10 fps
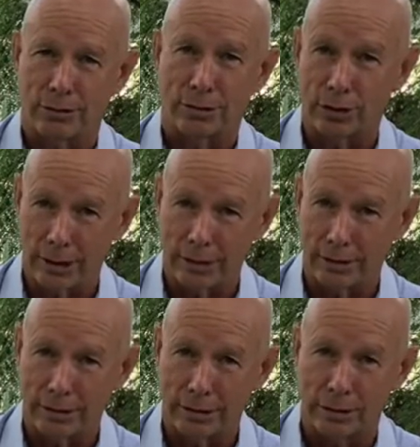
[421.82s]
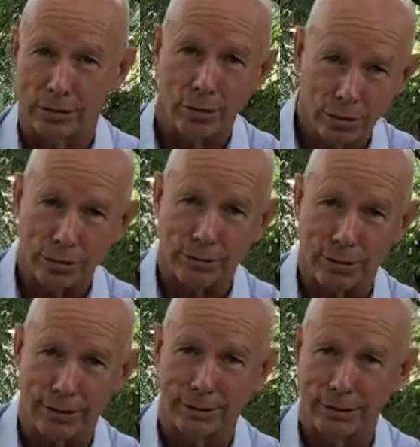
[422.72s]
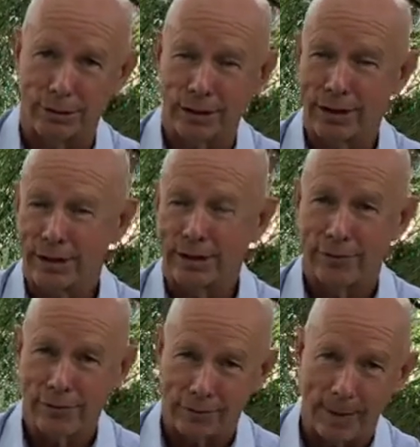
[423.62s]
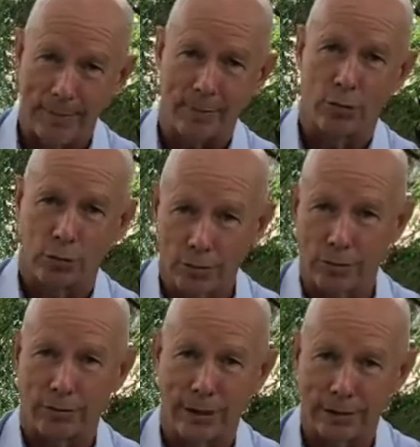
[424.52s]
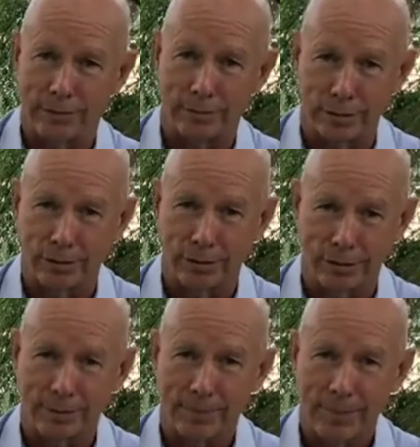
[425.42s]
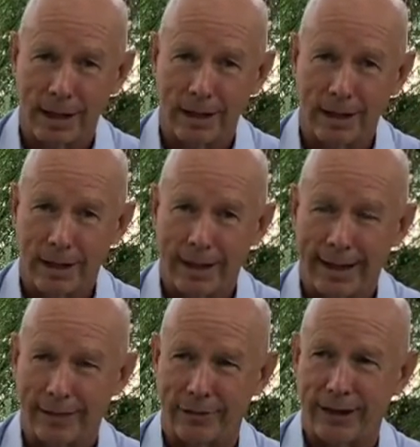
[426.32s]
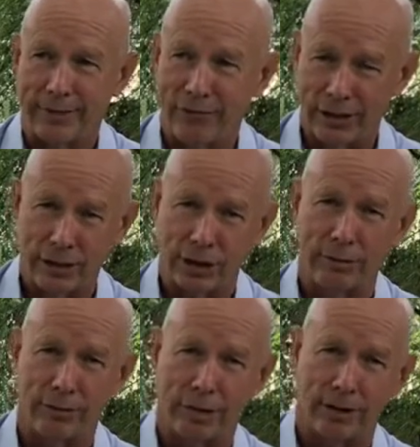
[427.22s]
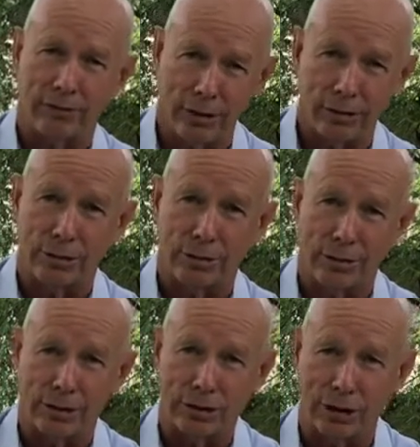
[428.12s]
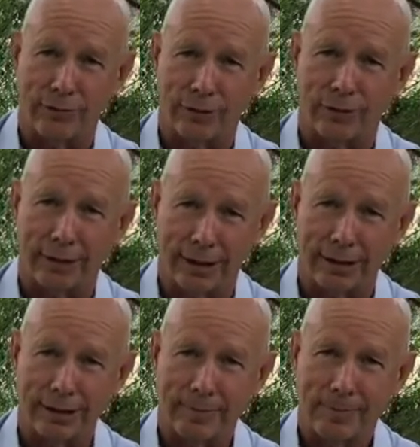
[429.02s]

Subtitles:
cyclists or horse riders from Amamore all the way to Bruloo. It fits in with the future I see for the valley.